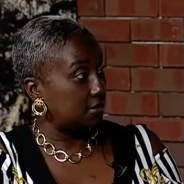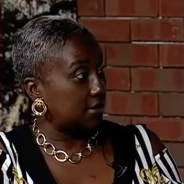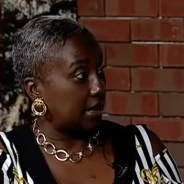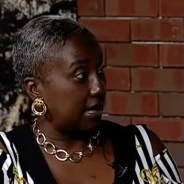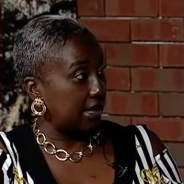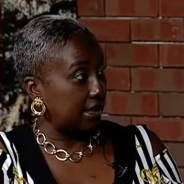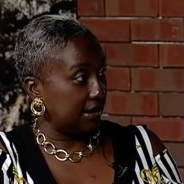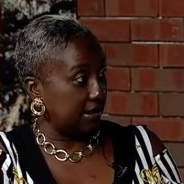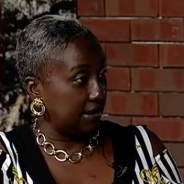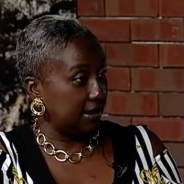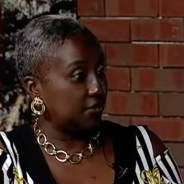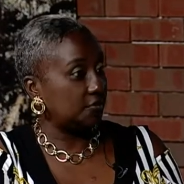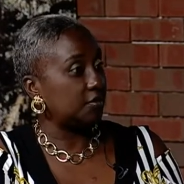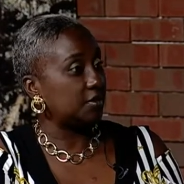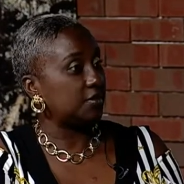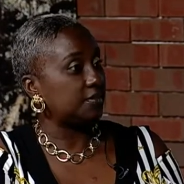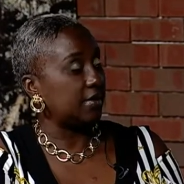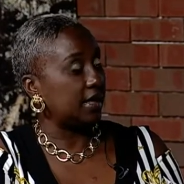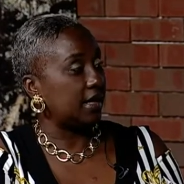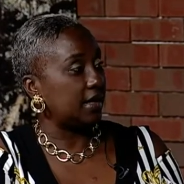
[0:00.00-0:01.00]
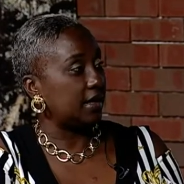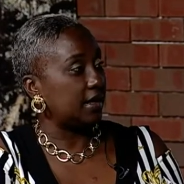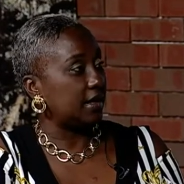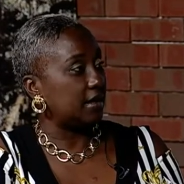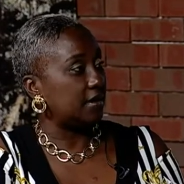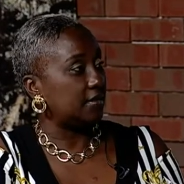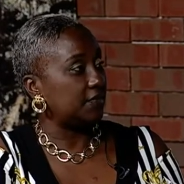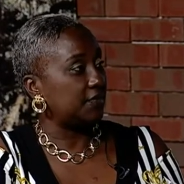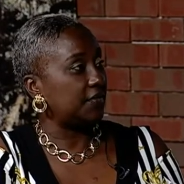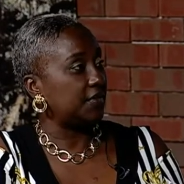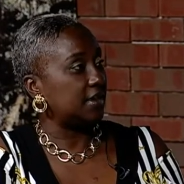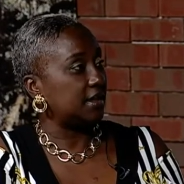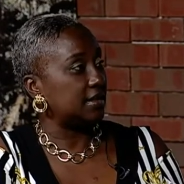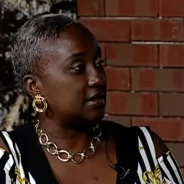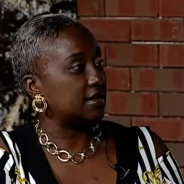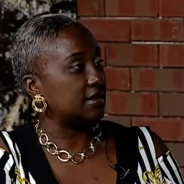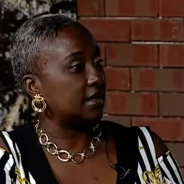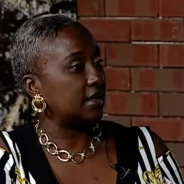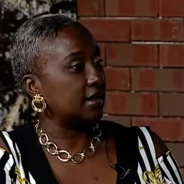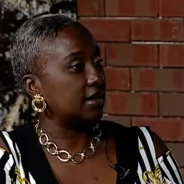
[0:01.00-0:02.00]
I live with my um,
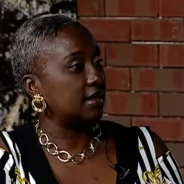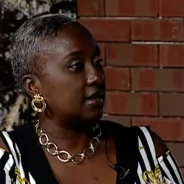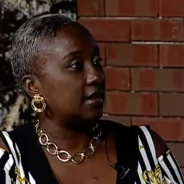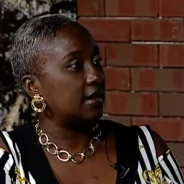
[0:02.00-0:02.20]
fiance.